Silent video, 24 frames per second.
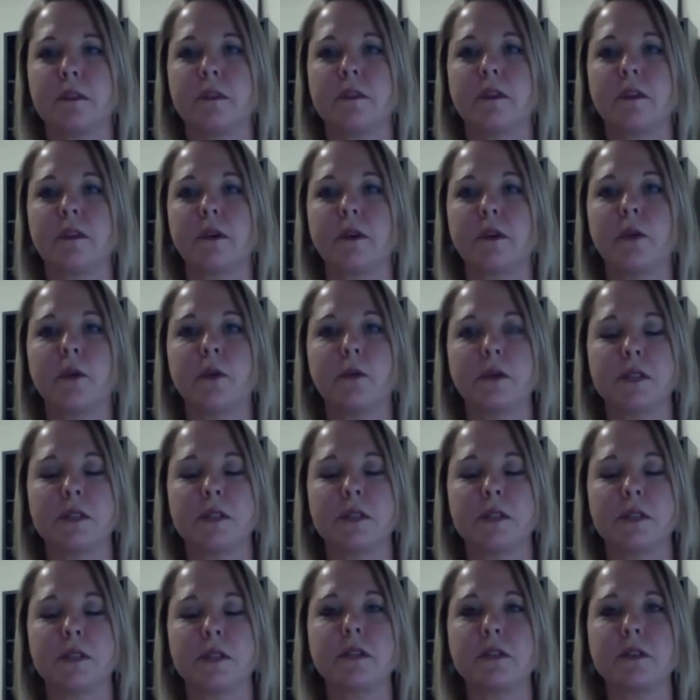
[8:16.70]
the goal
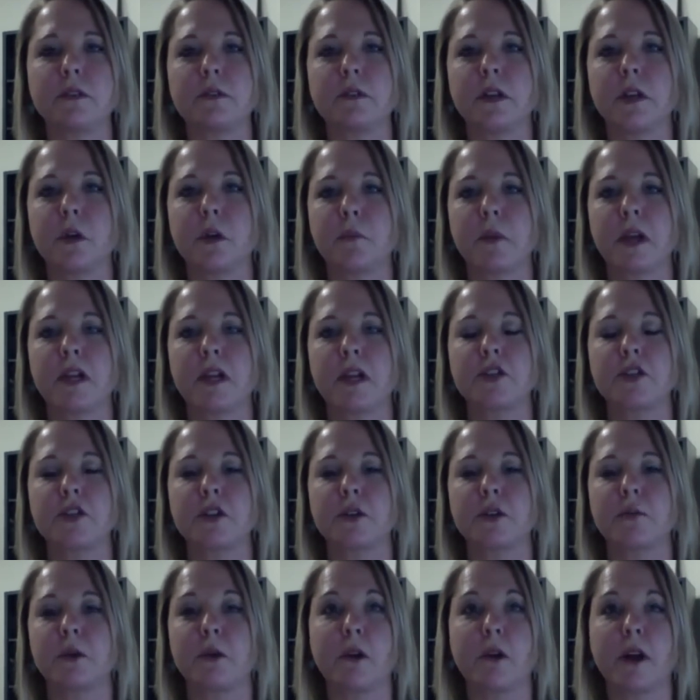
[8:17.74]
was to, make
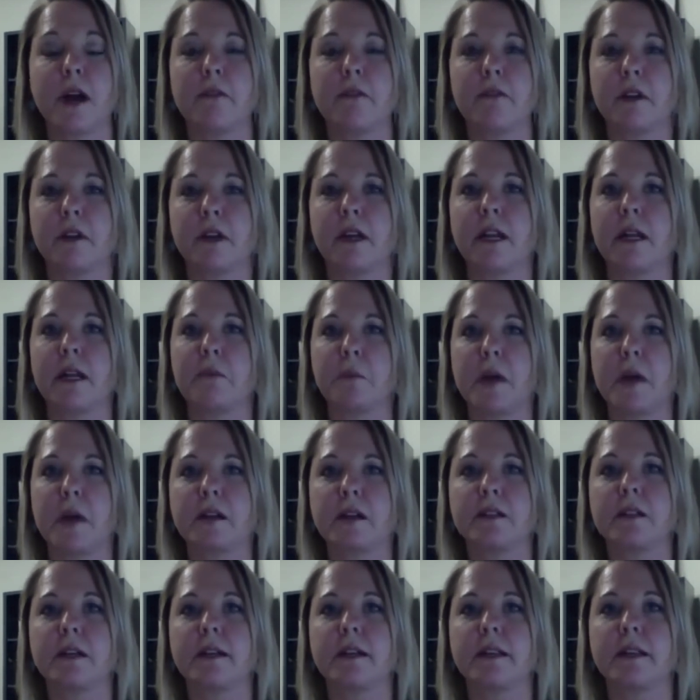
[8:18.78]
sure we were having an
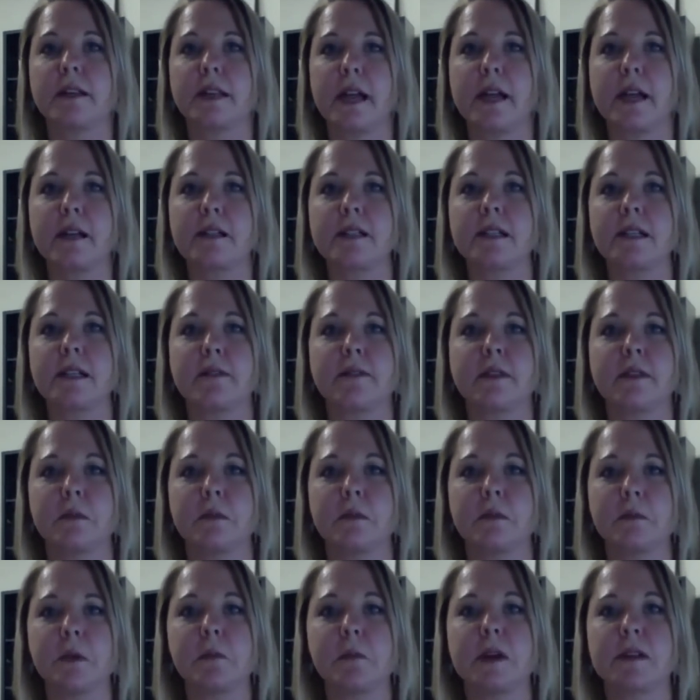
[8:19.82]
impact on that to give
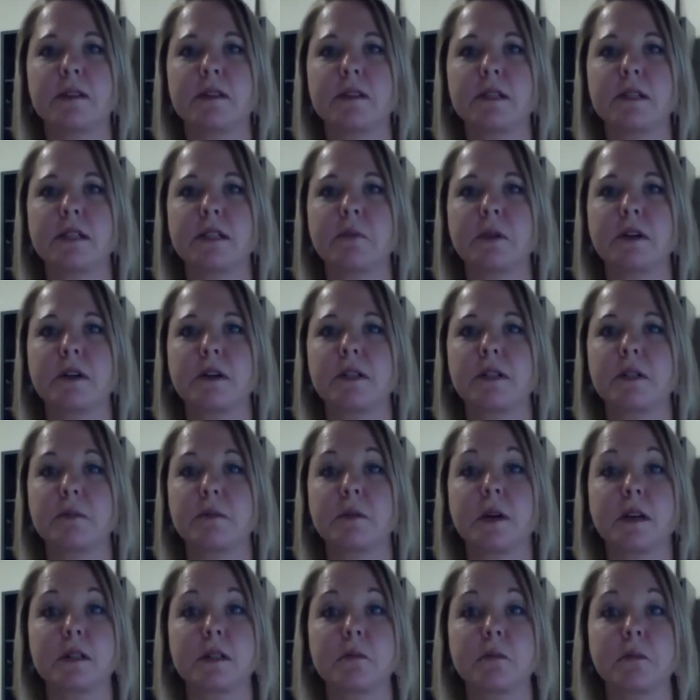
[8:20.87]
them the best experience
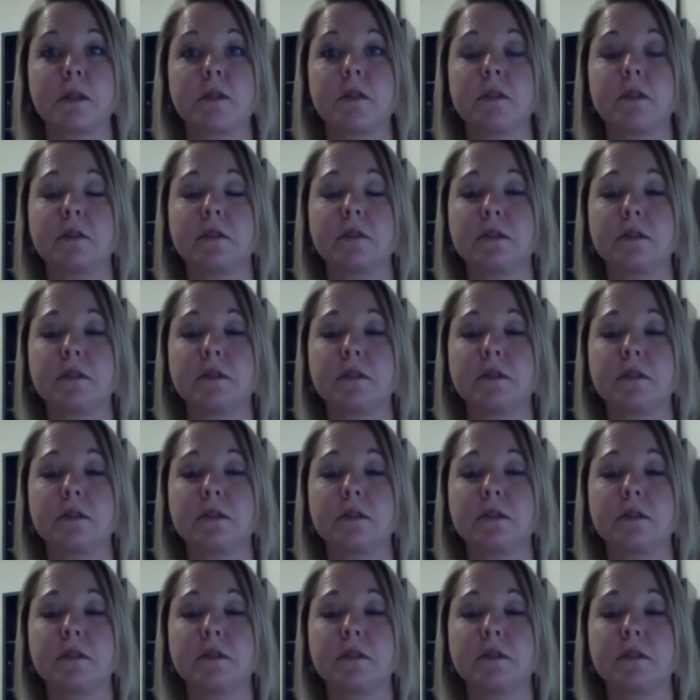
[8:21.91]
possible.